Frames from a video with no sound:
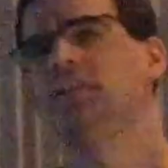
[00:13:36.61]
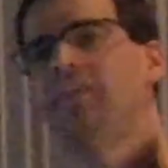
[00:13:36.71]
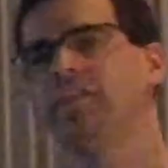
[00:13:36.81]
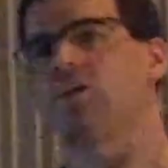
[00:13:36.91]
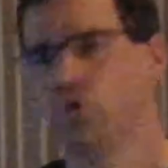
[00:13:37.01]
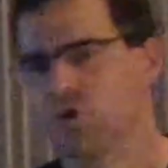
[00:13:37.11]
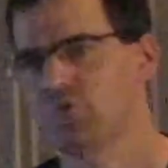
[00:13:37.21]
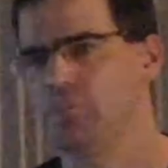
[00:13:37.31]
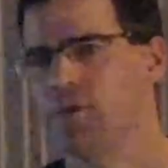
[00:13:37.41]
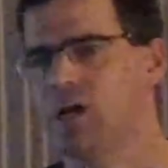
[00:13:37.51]
then the
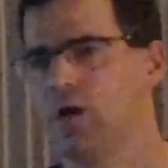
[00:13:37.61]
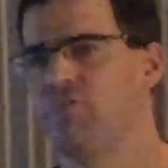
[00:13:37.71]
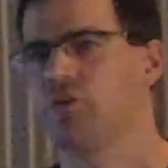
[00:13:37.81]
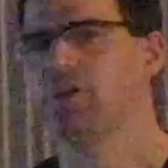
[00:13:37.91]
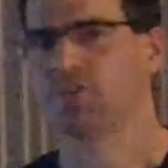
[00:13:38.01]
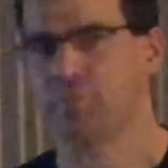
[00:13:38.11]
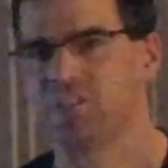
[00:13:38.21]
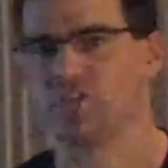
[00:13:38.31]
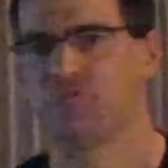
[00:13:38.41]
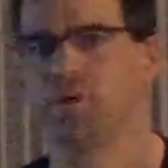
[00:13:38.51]
course would become very
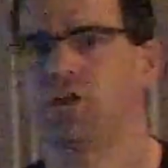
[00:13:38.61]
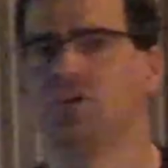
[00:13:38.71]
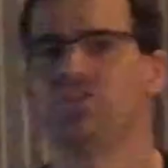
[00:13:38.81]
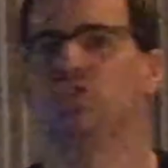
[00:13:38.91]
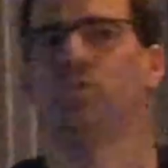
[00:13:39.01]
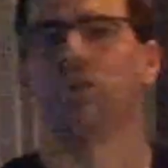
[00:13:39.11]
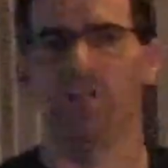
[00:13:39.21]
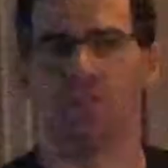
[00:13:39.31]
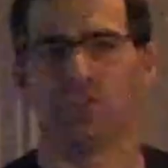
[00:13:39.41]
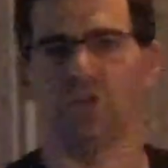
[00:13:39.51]
expensive, because you would
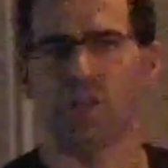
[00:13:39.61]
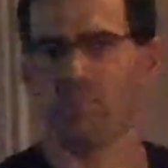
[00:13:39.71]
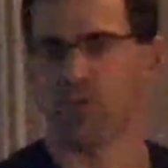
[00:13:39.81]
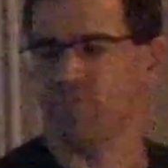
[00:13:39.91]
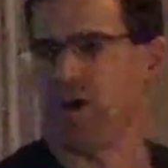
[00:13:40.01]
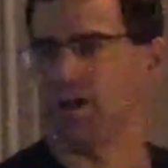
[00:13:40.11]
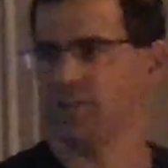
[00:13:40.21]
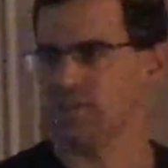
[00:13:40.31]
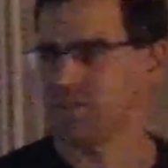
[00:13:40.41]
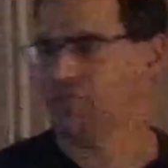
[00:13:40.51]
need to
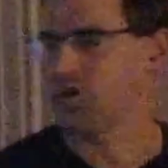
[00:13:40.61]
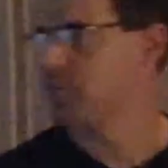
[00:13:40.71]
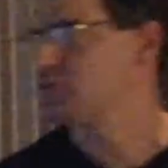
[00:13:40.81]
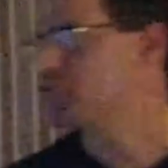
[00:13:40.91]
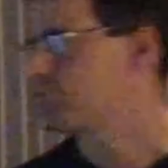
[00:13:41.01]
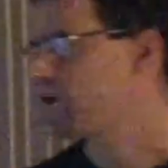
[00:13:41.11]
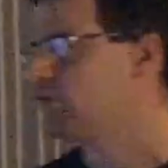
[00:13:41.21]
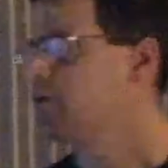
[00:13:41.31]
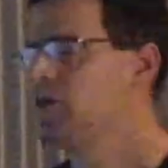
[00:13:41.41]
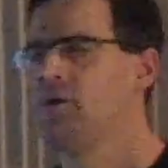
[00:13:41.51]
provide these environments throughout.